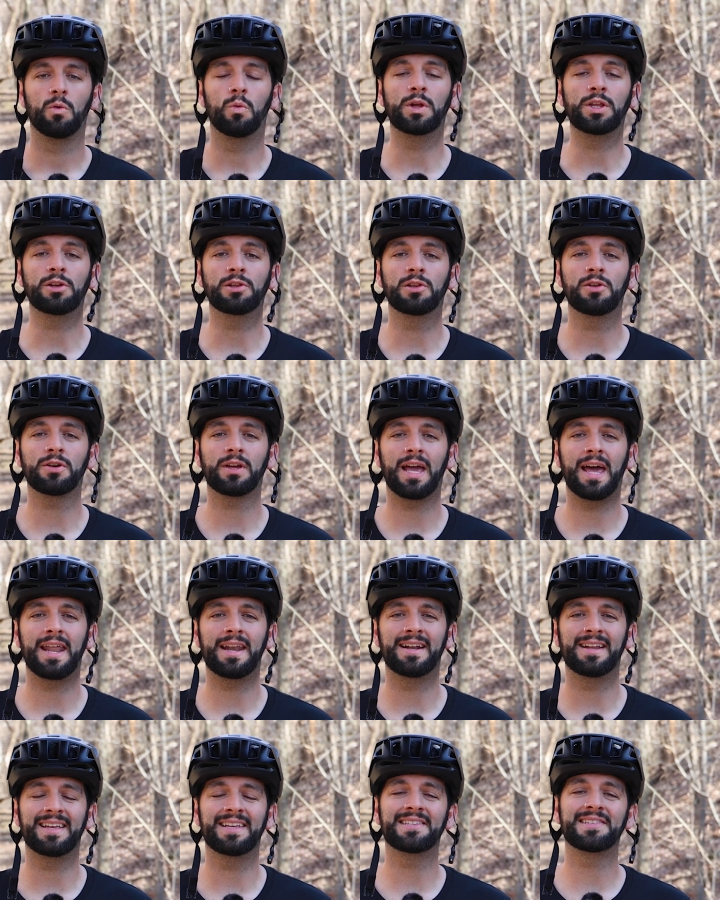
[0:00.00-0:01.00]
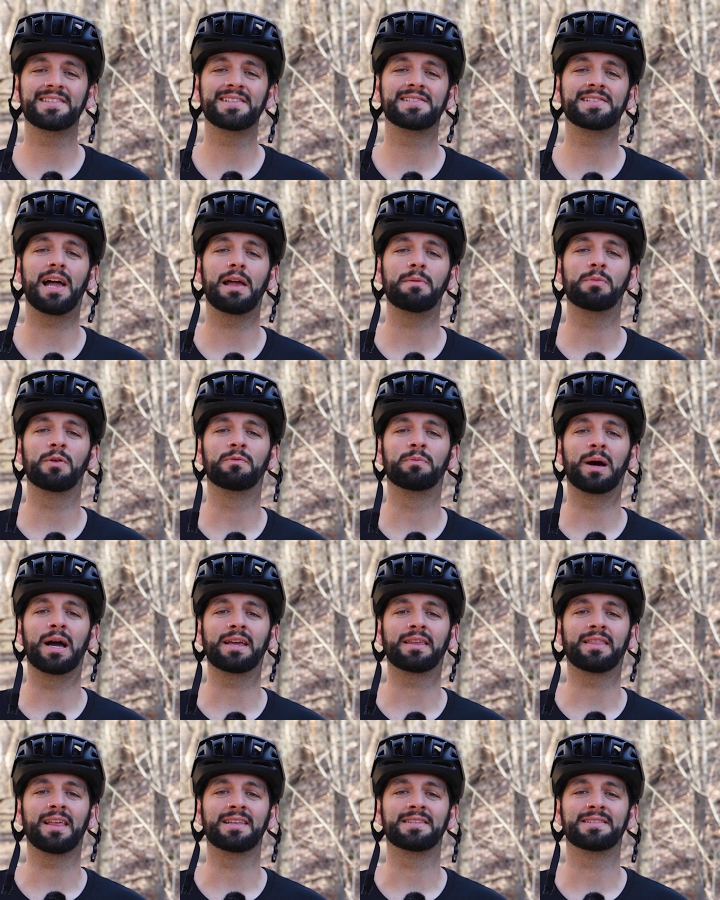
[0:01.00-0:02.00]
When you look at it, it's the type of
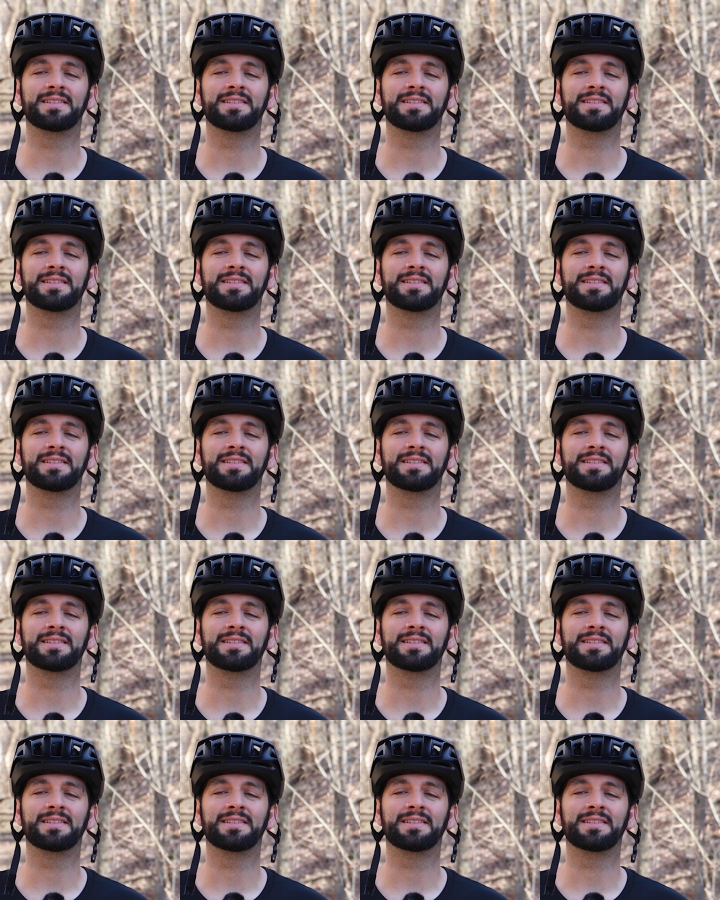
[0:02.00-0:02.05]
bike that